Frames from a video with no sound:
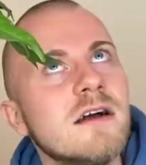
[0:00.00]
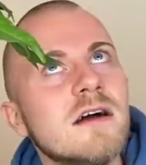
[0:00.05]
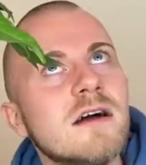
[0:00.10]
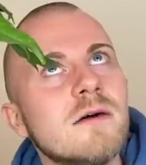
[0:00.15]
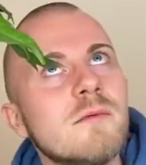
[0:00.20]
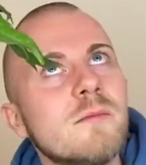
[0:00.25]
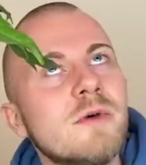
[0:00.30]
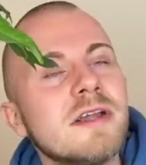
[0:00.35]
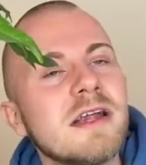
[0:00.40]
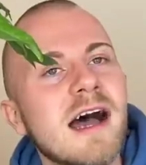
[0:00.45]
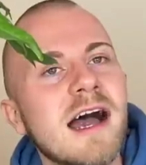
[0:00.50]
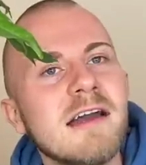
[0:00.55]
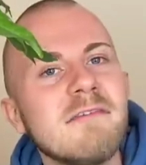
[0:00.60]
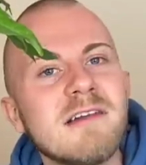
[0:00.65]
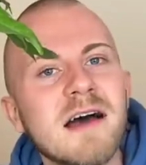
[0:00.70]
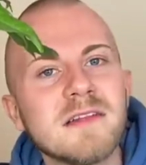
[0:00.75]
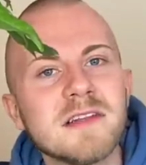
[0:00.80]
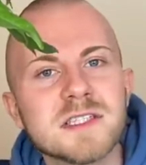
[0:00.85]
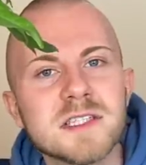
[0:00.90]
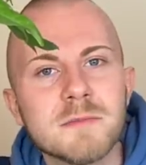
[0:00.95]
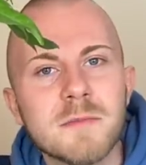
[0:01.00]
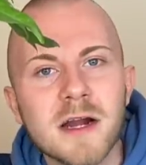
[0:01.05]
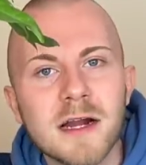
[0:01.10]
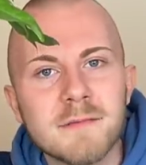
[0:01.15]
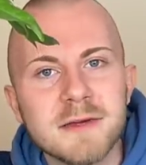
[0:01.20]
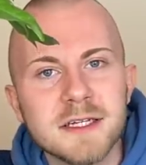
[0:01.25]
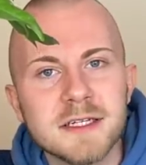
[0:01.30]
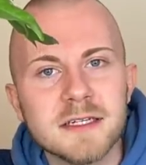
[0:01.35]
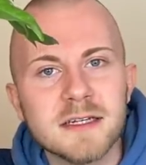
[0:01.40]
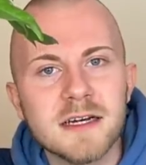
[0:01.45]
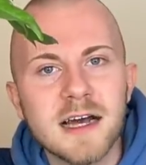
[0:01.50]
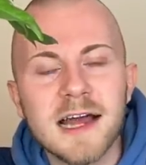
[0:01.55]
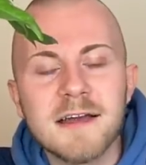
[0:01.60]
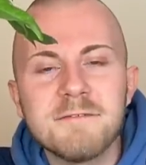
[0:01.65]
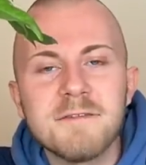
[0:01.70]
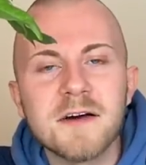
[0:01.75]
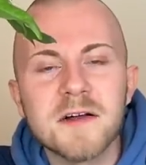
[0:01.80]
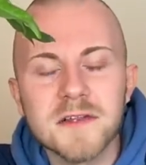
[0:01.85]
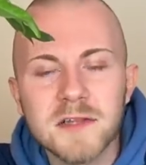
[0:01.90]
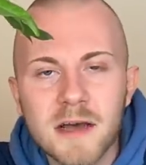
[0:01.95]
When I found this apartment, I
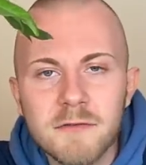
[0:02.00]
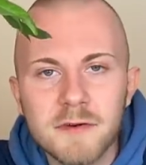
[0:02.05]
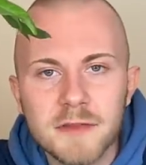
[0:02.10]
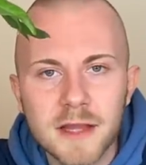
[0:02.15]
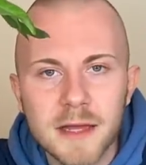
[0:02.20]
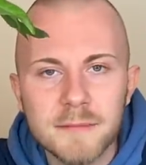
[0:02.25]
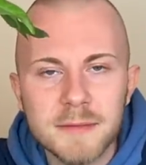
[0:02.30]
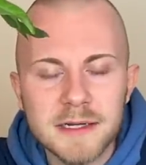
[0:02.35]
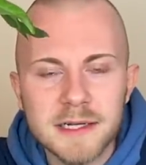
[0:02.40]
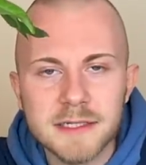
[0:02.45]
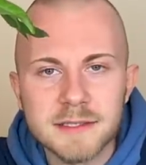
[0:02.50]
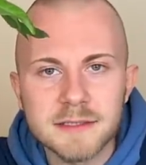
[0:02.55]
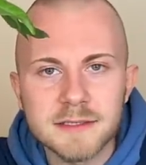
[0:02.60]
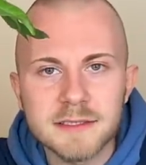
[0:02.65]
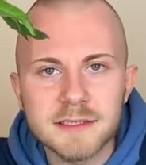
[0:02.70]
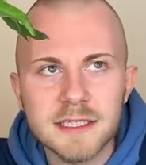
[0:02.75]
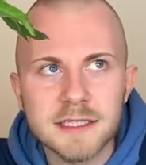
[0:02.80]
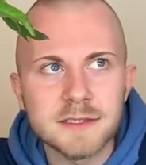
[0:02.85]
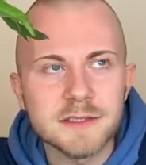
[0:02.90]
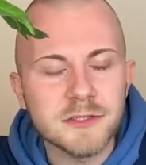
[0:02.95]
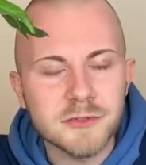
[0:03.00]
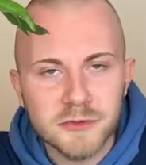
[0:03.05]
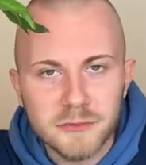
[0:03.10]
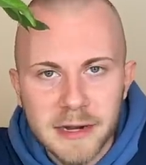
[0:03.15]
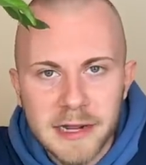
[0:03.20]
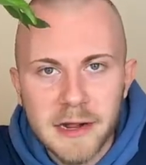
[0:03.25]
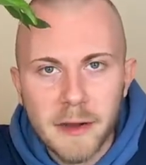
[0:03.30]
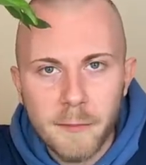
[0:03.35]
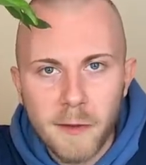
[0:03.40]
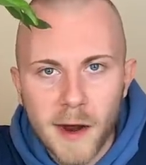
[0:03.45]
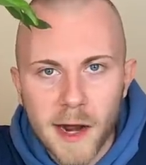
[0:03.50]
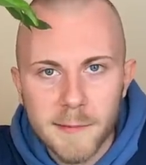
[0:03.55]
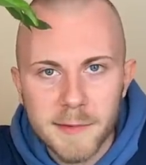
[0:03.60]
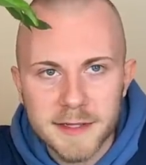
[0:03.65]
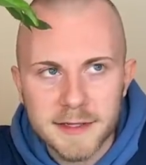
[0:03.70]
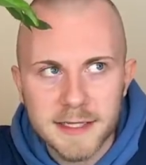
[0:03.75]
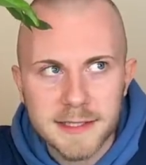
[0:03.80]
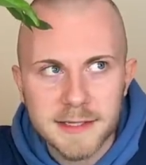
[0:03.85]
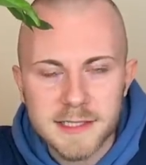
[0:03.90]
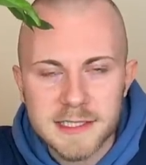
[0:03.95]
fell in love with it because it's a great apartment.
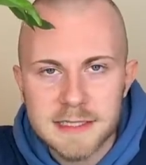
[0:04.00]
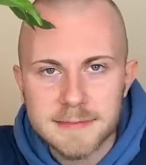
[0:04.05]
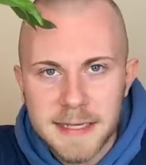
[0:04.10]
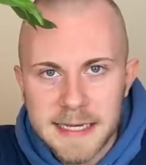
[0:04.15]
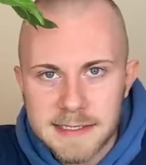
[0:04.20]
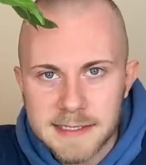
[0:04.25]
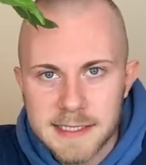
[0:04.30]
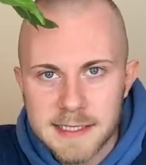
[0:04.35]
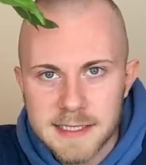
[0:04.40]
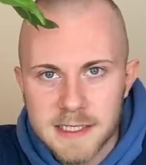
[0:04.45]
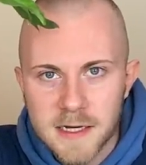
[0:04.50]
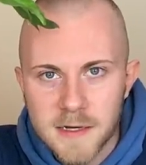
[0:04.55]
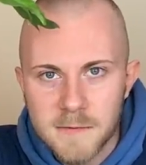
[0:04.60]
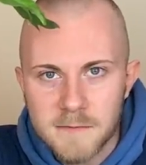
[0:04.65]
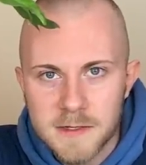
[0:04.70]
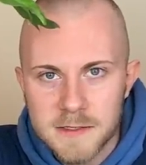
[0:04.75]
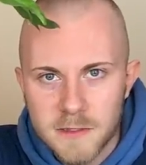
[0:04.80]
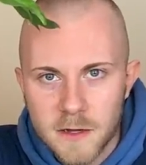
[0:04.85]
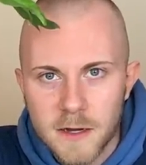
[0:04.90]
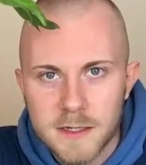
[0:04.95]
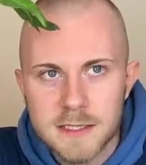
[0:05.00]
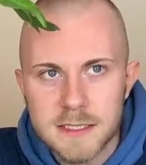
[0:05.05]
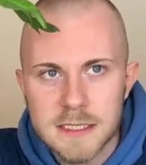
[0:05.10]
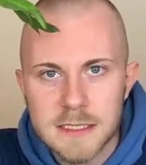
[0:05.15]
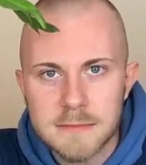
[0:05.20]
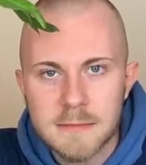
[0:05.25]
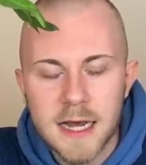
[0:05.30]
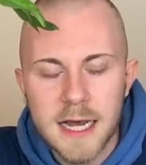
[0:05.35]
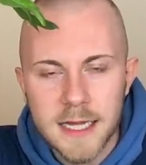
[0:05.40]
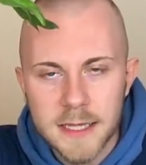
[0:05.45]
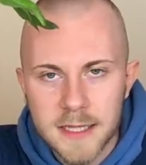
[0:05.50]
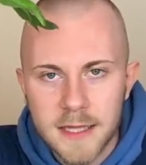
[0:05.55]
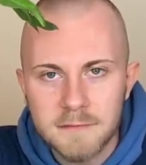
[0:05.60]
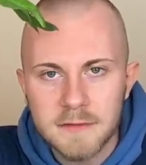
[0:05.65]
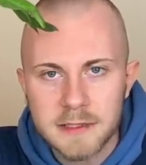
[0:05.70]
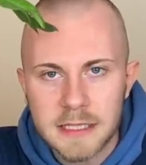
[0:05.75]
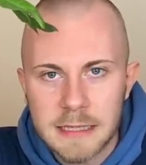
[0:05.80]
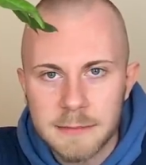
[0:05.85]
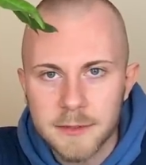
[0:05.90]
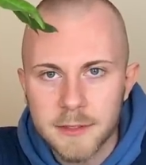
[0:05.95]
Like the space itself is awesome. I love the
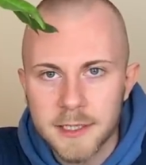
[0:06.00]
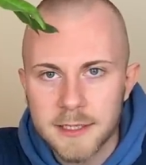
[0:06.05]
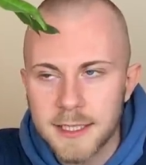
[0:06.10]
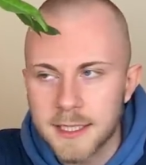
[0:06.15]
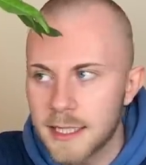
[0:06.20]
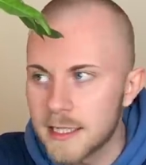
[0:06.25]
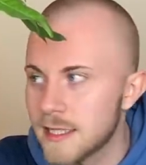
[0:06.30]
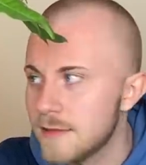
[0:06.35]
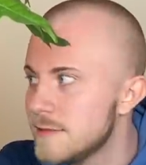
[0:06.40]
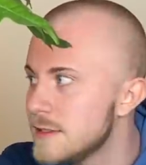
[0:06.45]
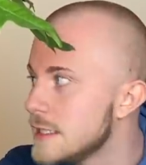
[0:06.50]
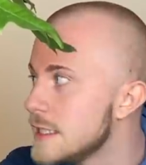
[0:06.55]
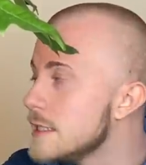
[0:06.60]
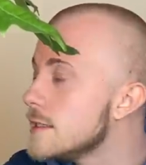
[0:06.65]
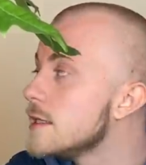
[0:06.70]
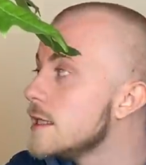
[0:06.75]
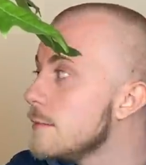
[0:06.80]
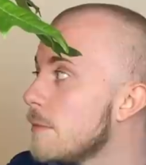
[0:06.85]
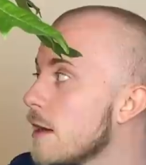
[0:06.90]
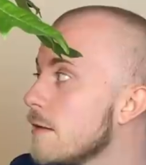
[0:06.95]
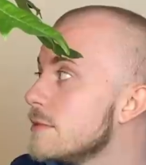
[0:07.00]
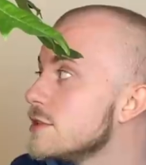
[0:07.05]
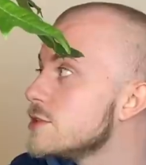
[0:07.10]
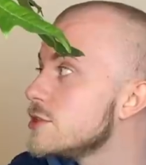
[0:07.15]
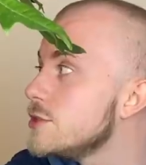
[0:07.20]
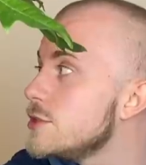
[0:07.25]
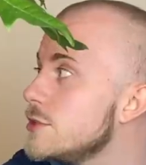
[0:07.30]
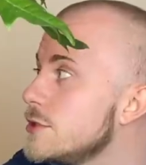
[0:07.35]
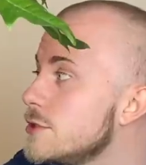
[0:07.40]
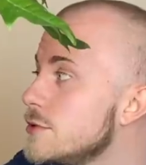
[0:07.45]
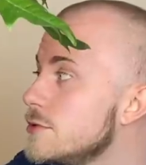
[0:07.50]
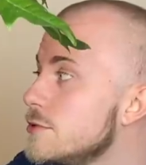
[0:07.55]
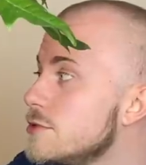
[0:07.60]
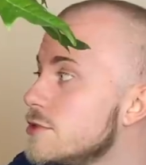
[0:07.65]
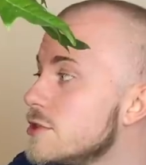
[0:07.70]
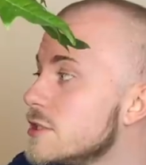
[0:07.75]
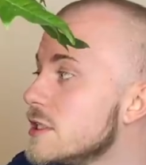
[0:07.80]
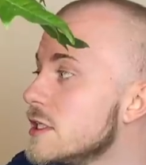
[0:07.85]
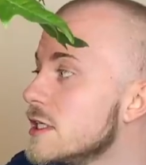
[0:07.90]
neighborhood that I live in. The apartment's huge.